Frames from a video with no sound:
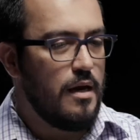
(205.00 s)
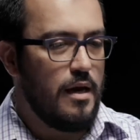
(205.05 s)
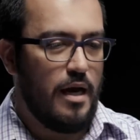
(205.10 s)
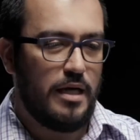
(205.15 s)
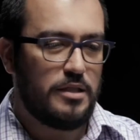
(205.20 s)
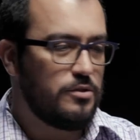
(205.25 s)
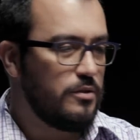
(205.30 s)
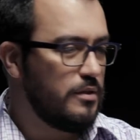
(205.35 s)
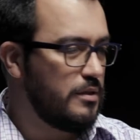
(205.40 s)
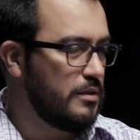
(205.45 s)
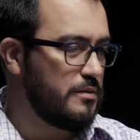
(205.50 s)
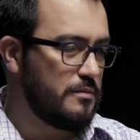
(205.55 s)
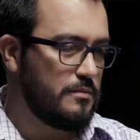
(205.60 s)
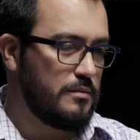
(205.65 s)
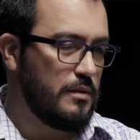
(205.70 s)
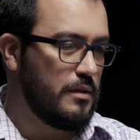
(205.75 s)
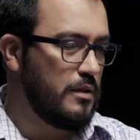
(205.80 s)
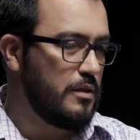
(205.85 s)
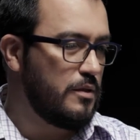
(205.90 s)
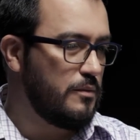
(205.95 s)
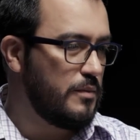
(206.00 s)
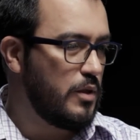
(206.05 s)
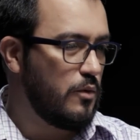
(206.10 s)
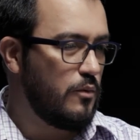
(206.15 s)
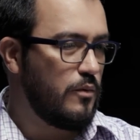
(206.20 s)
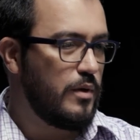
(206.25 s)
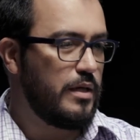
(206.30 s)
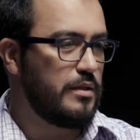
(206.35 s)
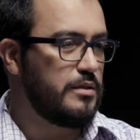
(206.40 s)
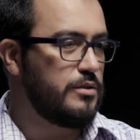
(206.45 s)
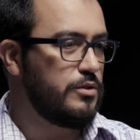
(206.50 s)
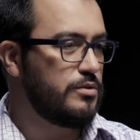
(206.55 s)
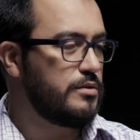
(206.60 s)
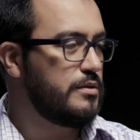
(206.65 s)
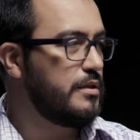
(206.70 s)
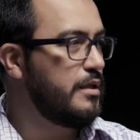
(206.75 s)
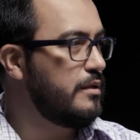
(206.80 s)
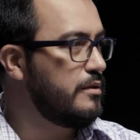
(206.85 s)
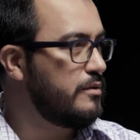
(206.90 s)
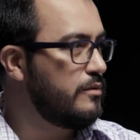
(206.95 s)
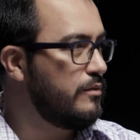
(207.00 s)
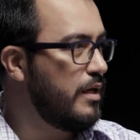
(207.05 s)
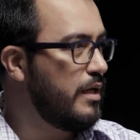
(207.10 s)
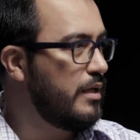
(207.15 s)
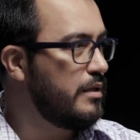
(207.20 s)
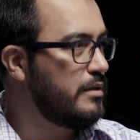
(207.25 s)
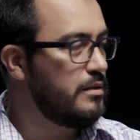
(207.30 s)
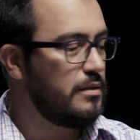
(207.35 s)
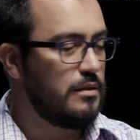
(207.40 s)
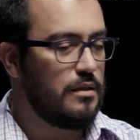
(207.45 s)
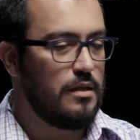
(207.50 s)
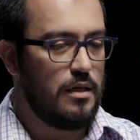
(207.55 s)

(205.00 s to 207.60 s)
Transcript: Actually, it's a little bit of what I just said, right?